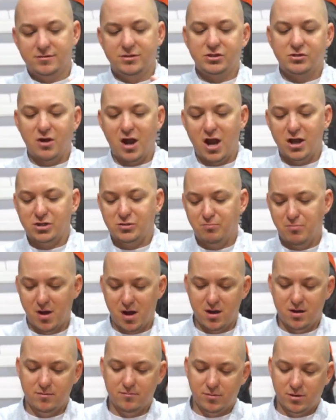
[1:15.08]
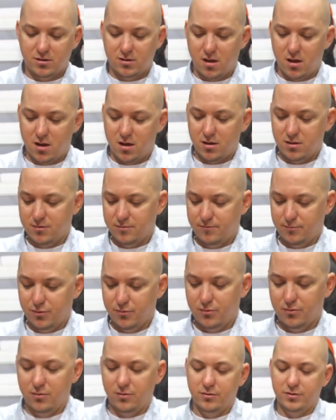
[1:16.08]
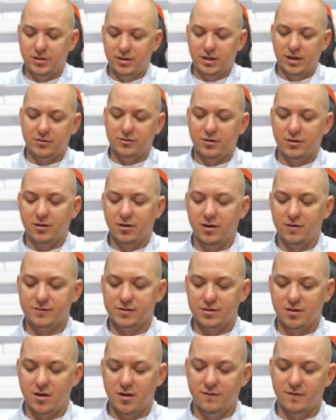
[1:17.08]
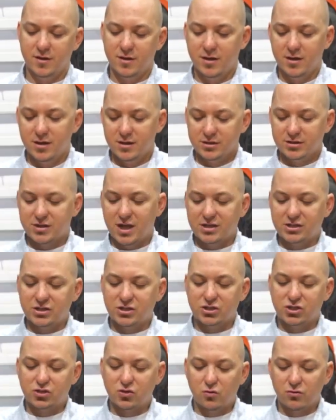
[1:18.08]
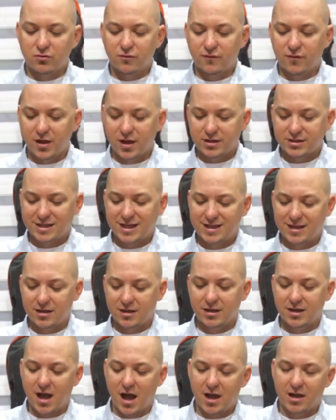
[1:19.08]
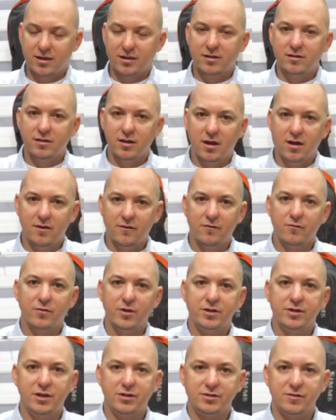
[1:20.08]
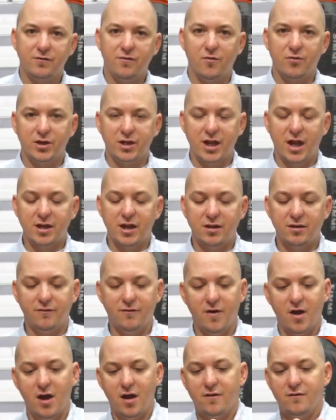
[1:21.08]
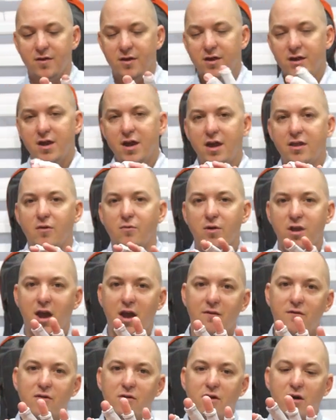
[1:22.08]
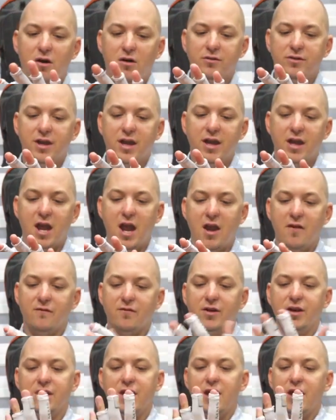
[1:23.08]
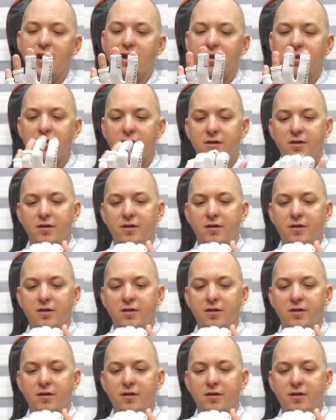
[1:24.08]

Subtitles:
scratch, bite, claw, pull, get your gloves off. So that's the Solar Flex Guide Glove, retails at $49.95. And then we have our all-day, everyday